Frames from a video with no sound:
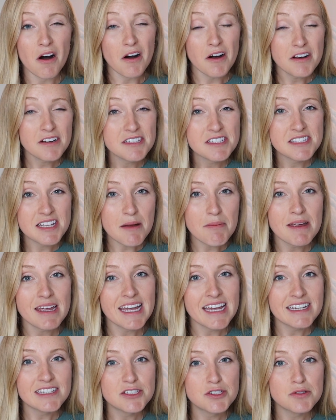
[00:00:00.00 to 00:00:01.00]
are stepping
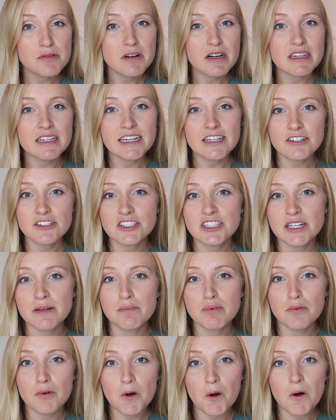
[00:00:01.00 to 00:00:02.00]
into a leadership
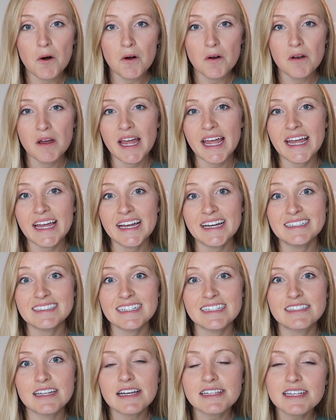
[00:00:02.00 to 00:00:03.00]
role, and
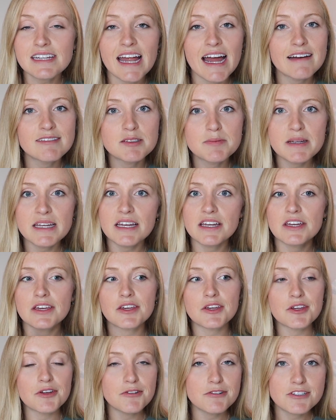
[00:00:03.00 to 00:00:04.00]
it doesn't have to be a
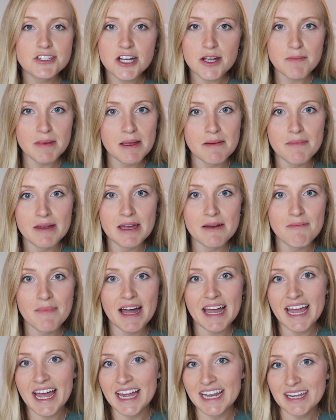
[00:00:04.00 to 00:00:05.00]
huge commitment
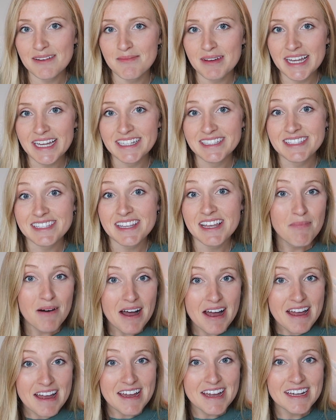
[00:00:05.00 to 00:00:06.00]
by any means,
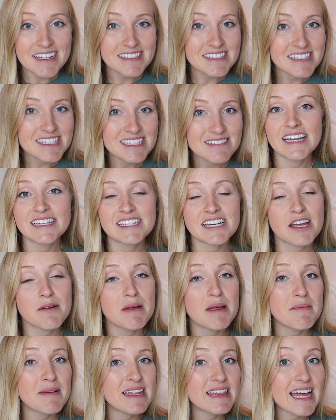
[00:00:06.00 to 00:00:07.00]
but it's a
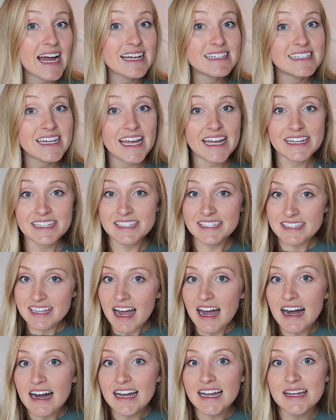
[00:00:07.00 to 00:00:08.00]
commitment that takes
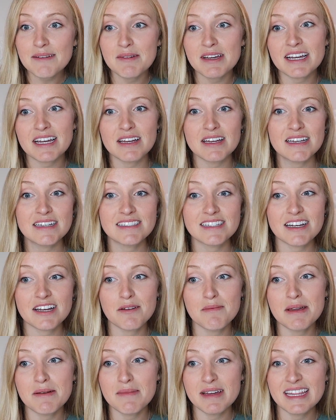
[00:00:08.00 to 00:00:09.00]
time, it's a
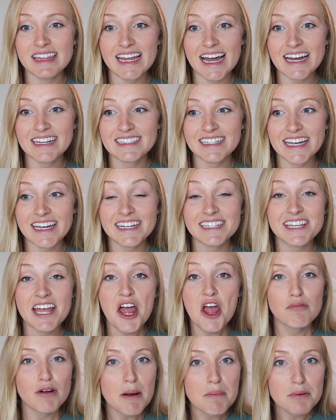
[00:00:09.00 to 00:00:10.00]
commitment that takes
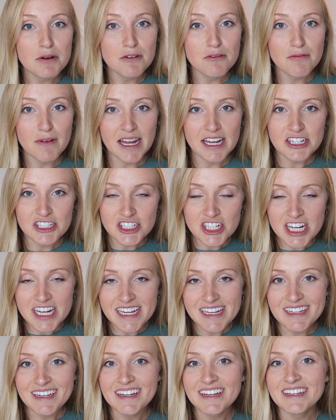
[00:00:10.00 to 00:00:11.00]

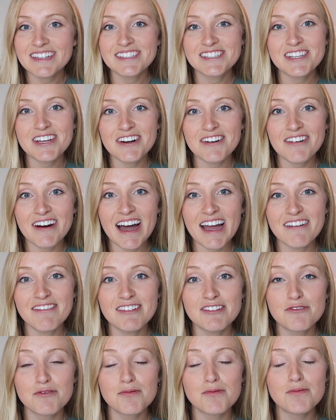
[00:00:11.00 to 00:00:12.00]
preparation. So I
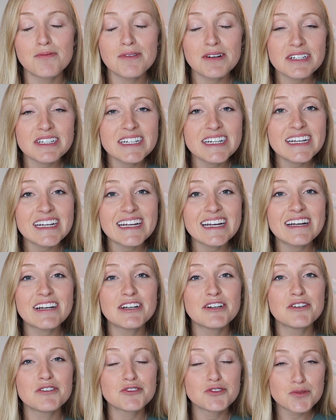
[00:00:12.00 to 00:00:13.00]
would really,
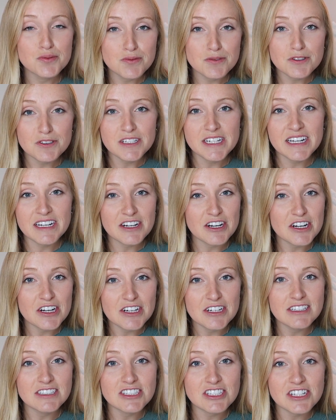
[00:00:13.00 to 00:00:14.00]
truly
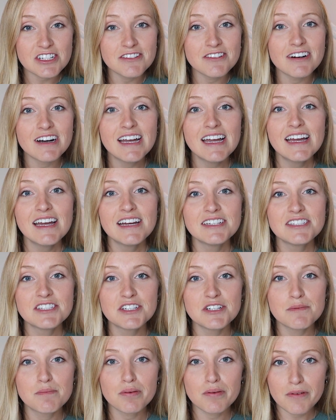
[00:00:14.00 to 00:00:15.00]
encourage you
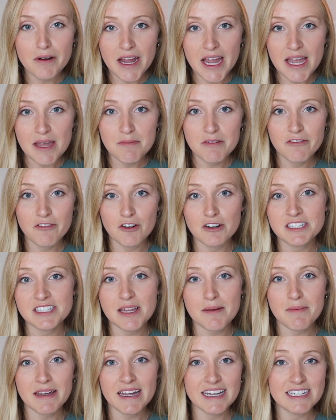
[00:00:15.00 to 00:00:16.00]
to pray before
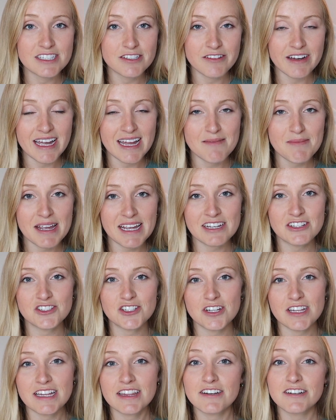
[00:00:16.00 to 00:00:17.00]
stepping into it and making
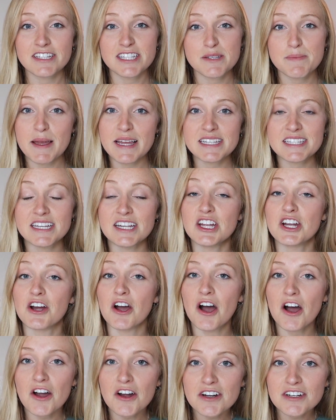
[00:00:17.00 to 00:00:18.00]
sure that there's space in your
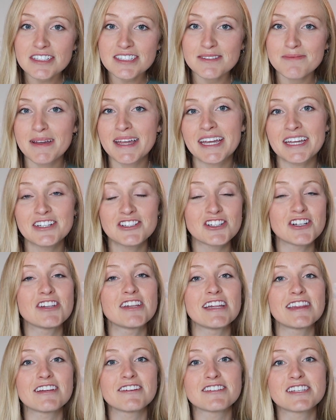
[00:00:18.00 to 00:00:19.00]
heart, making sure
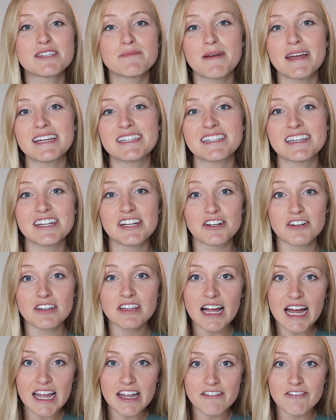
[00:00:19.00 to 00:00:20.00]
that there's space in your
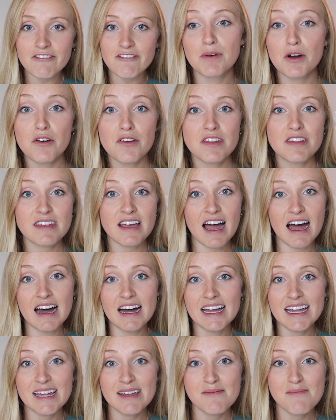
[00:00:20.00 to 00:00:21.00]
life, both
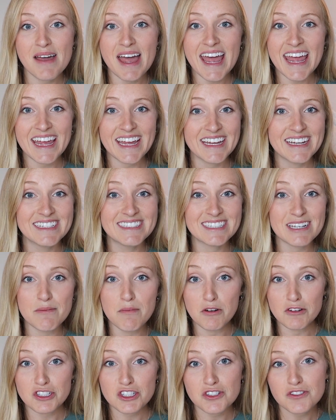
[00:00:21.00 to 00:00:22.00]
time and
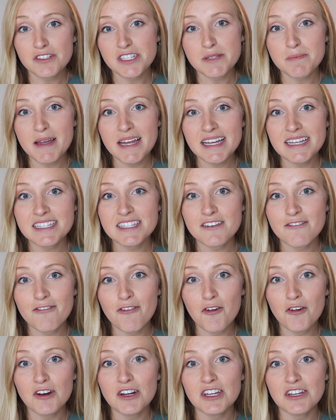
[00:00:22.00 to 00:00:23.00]
emotional space
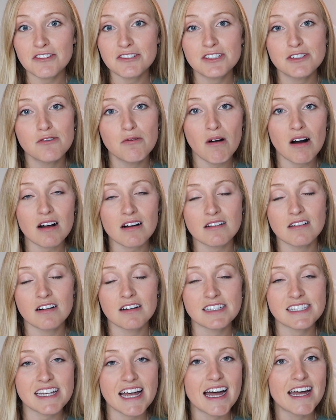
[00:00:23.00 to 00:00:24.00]
for you to walk
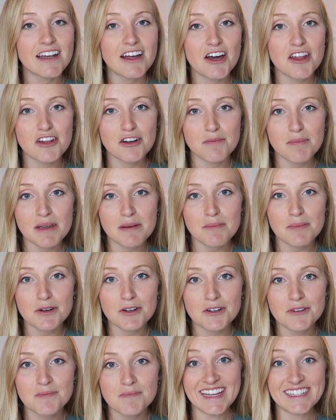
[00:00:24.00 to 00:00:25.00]
alongside other
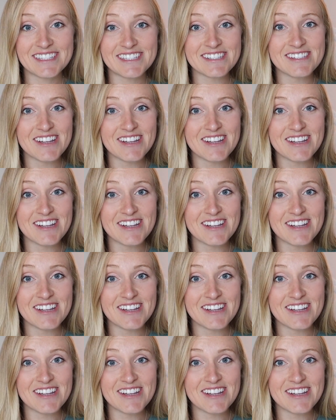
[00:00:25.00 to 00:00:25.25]
people. It's